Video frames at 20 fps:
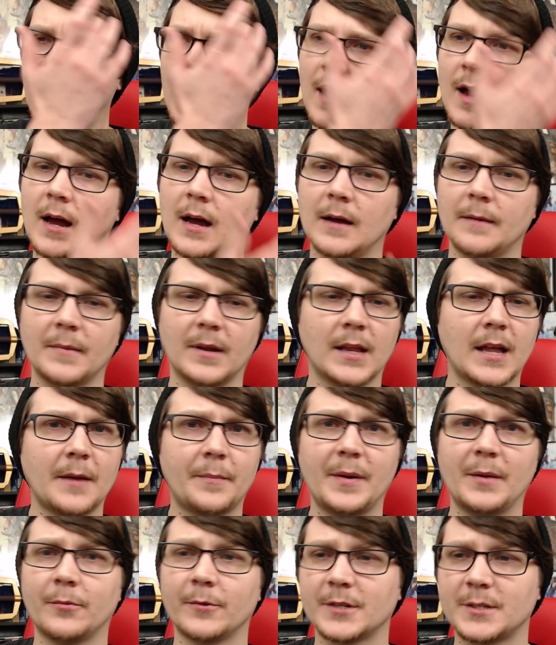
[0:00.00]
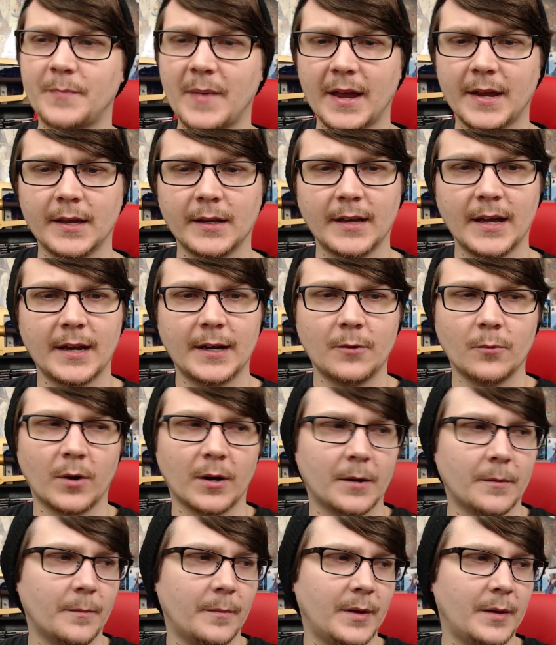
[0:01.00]
Um, a lot of people were speculating
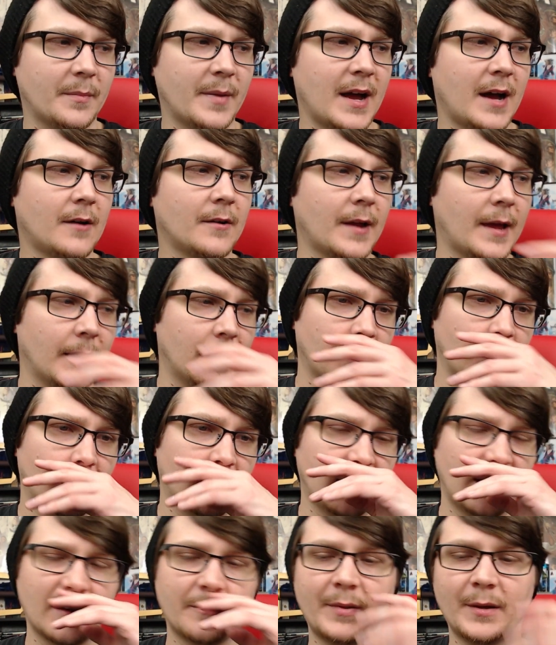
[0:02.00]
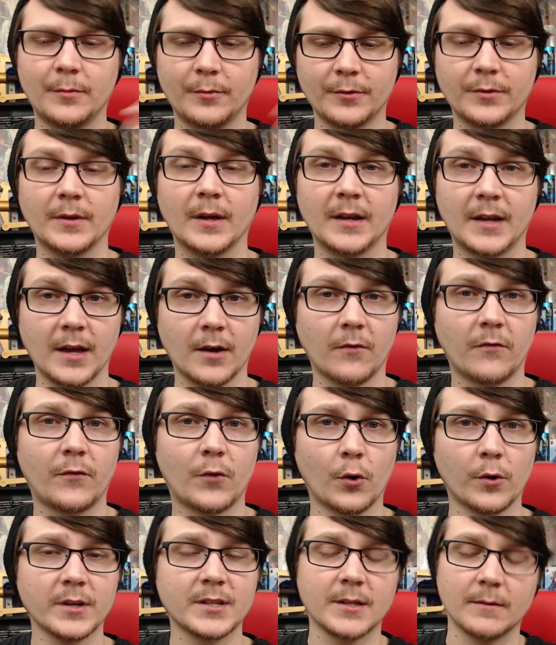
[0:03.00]
what it would be about, and a lot of people, of
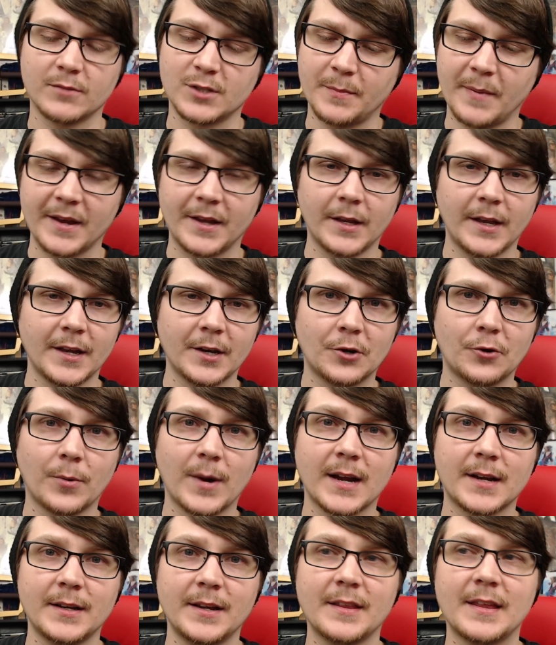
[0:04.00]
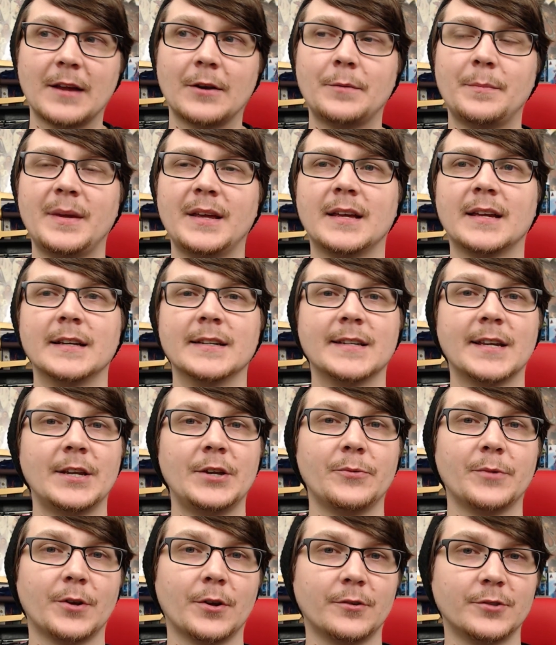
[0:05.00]
course, speculated correctly that it would be
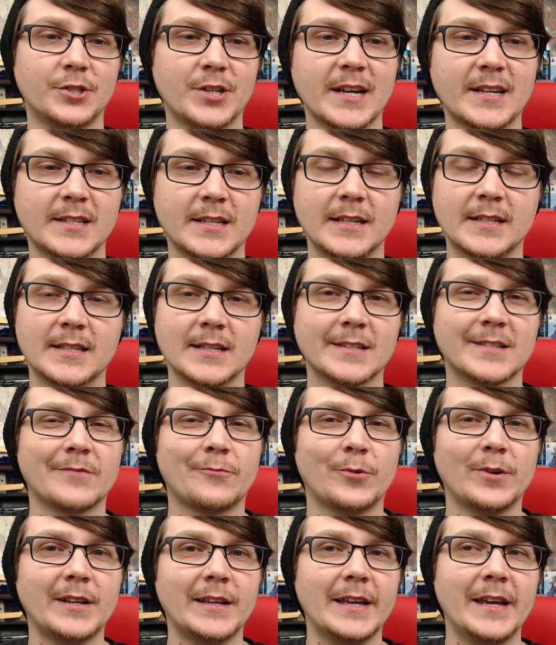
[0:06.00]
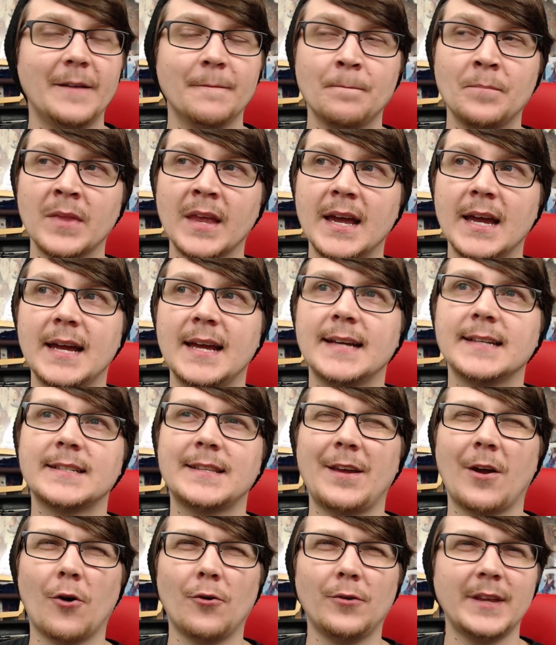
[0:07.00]
continuing on Jesse, since really he's
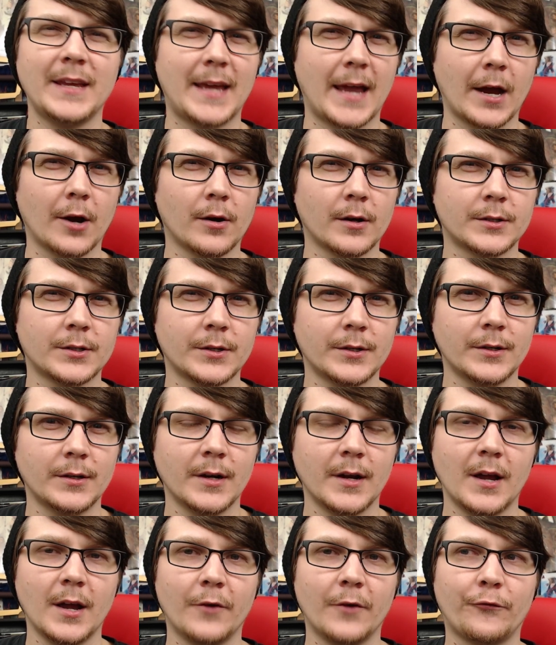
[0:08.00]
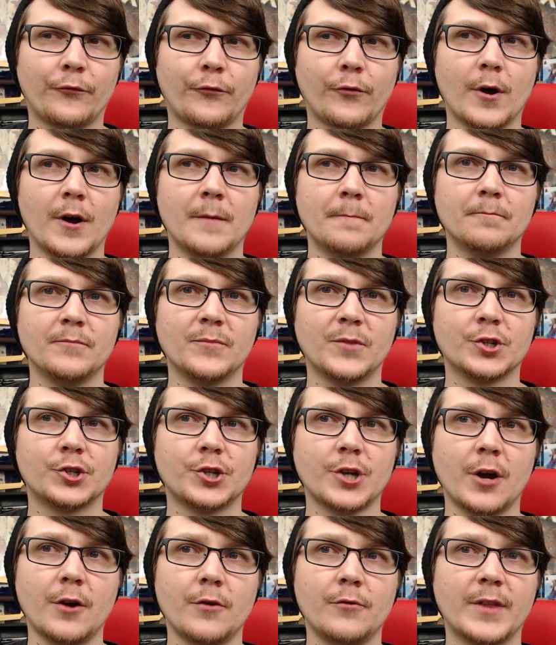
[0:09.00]
the only character from the
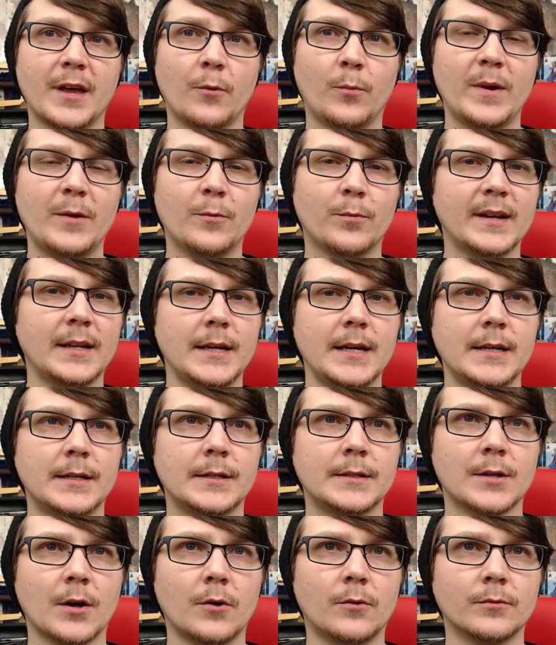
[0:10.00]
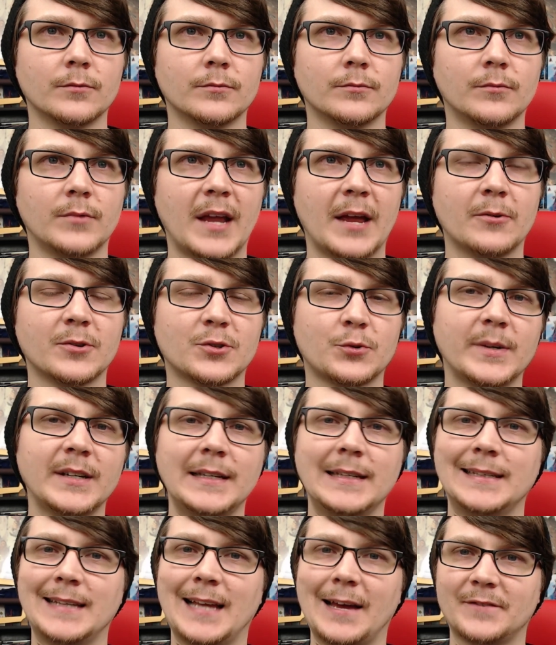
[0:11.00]
show that we really don't It was
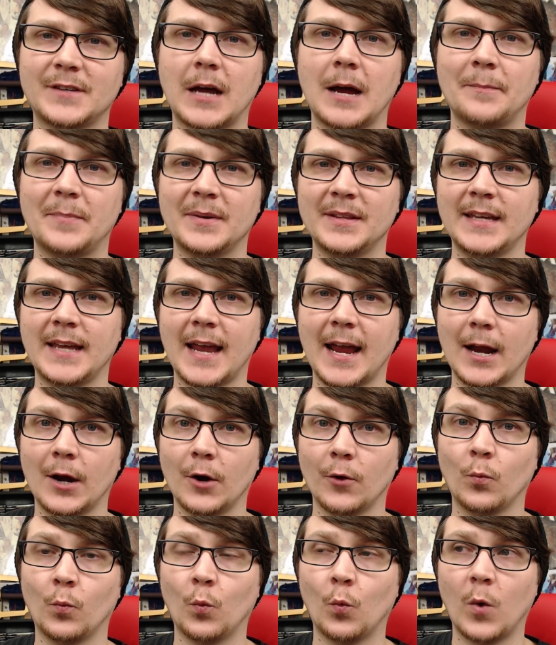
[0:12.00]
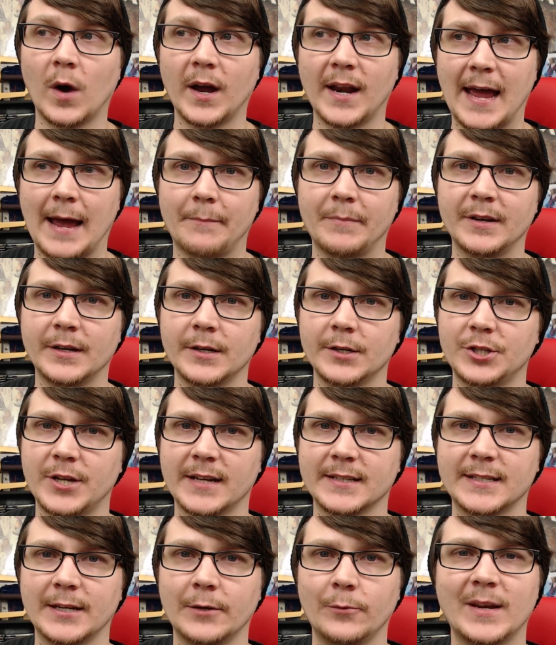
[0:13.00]
really left up in the air what happened to
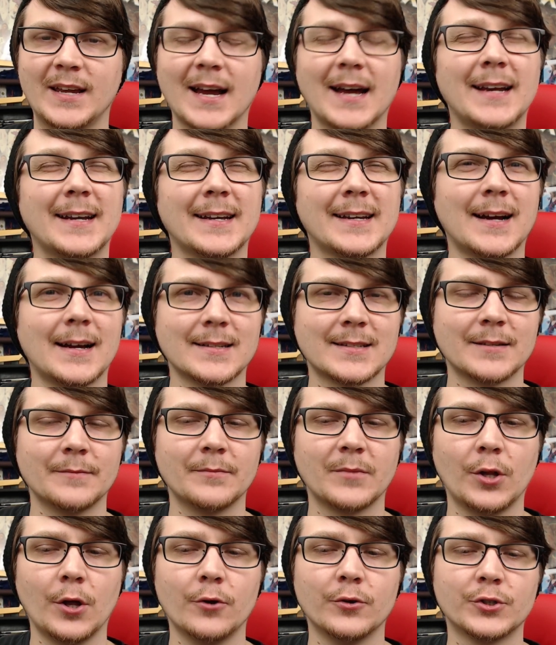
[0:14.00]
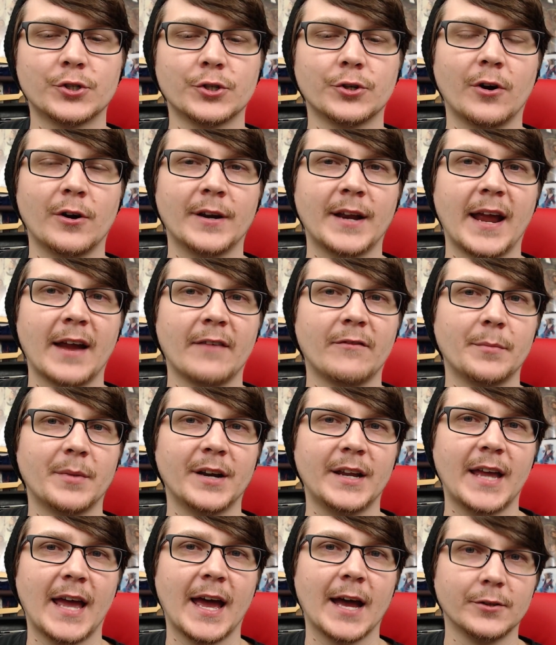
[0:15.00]
Jesse. We kind of got some closure on
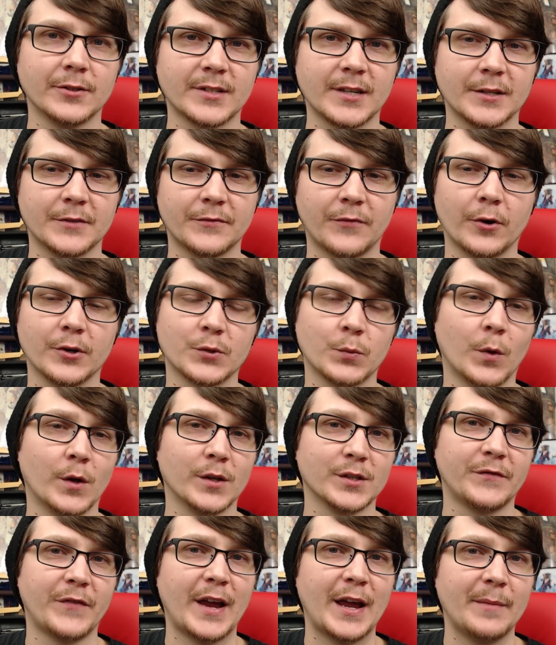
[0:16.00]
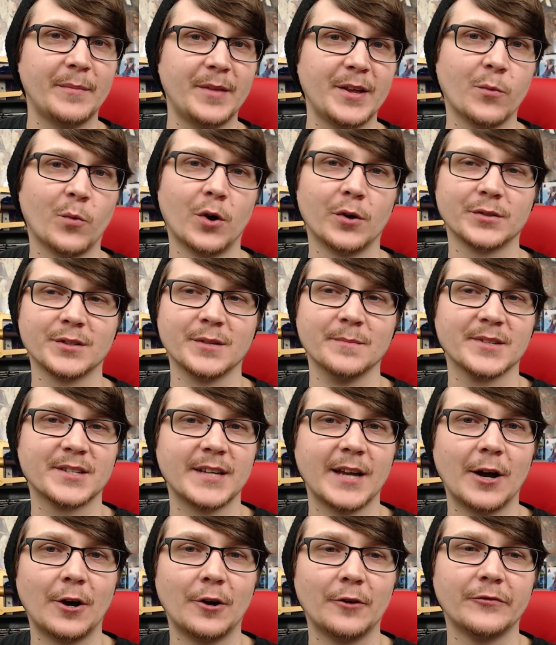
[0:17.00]
everybody else as far as Walt's family, Walt
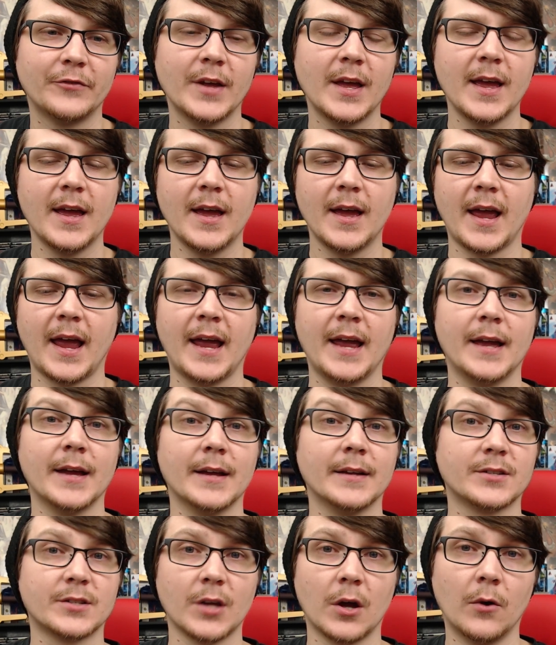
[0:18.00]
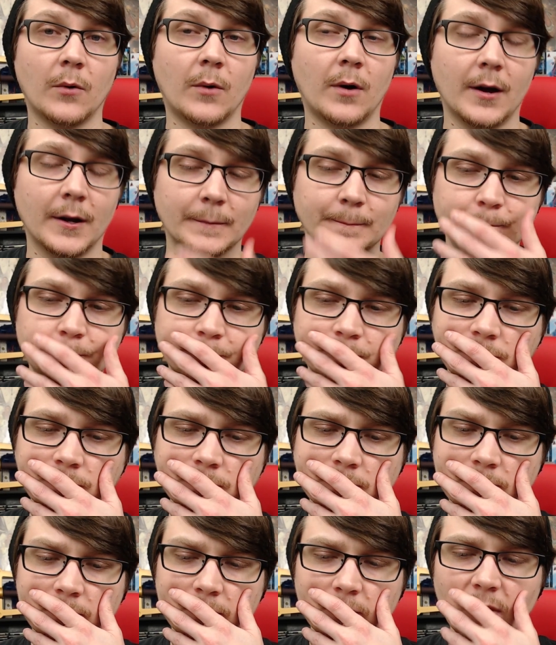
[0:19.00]
himself, and so on.
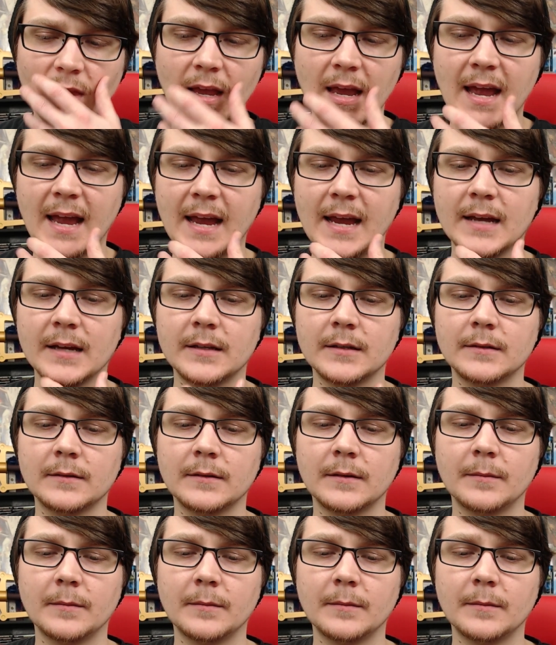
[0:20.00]
And